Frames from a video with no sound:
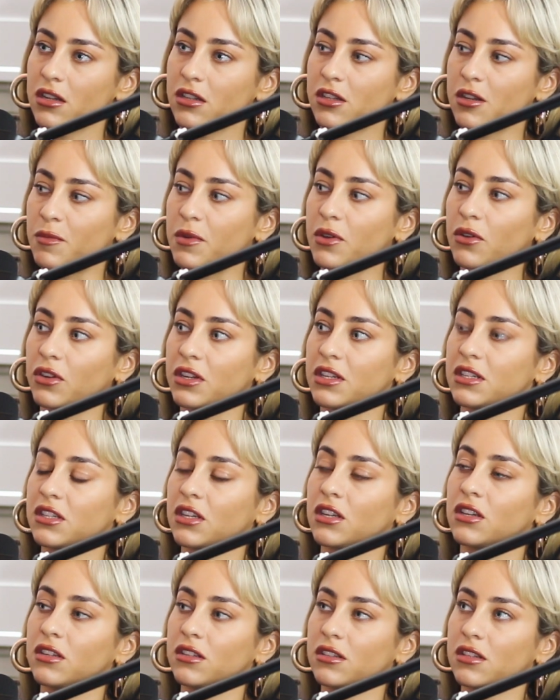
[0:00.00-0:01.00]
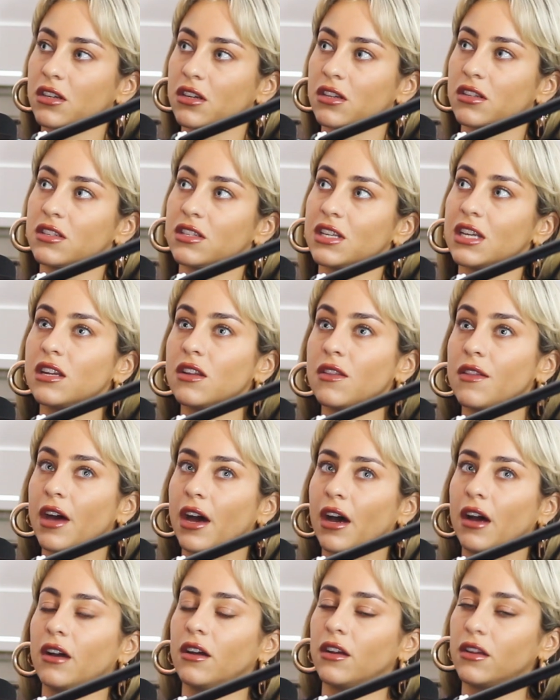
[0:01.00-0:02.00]
to be honest, to consider
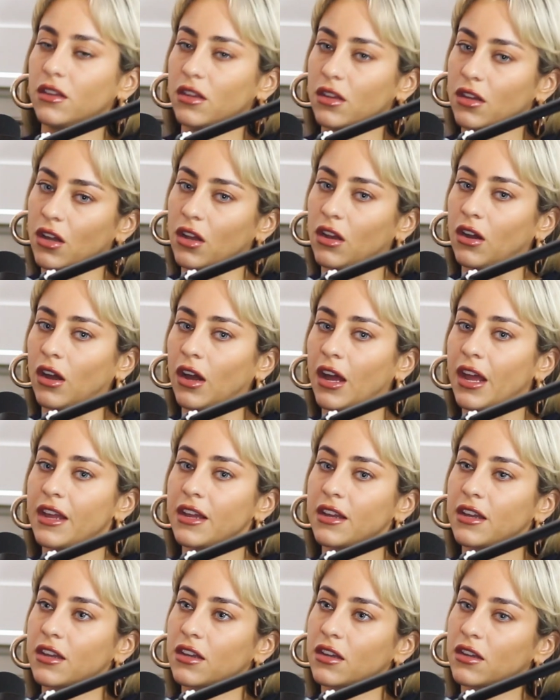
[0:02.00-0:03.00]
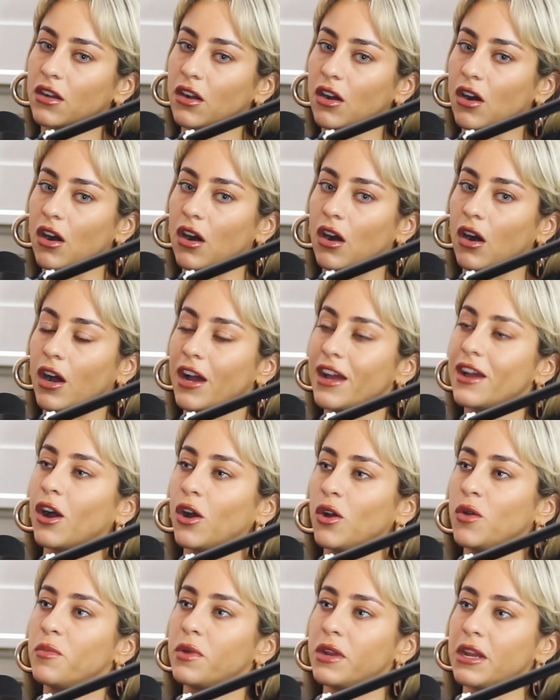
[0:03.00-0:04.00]
that are like
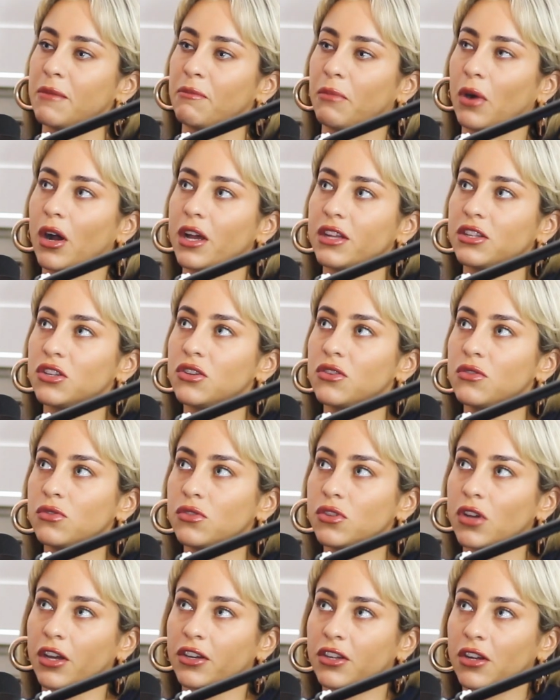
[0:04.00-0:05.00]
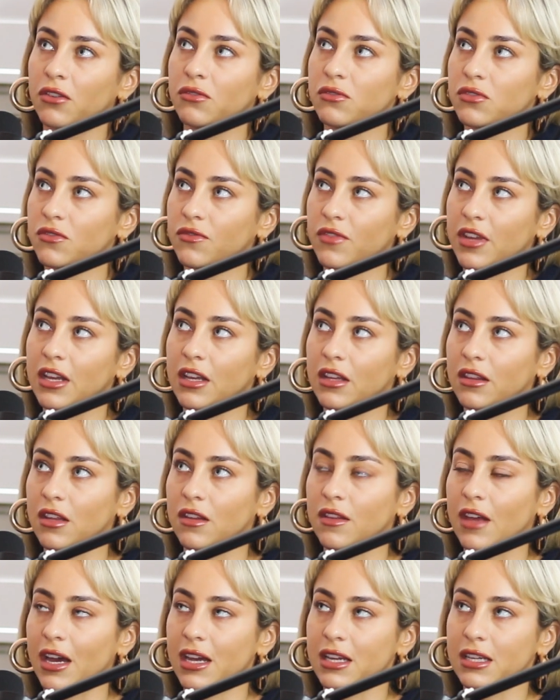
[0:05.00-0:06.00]
eye-opening. But I don't think
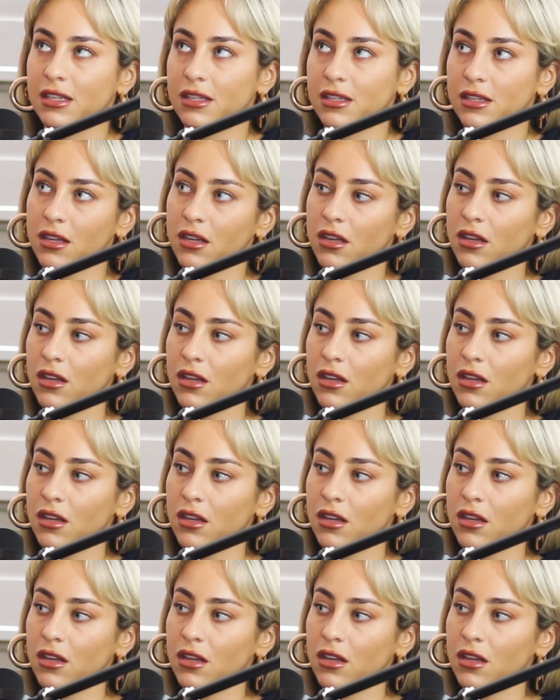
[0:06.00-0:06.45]
that is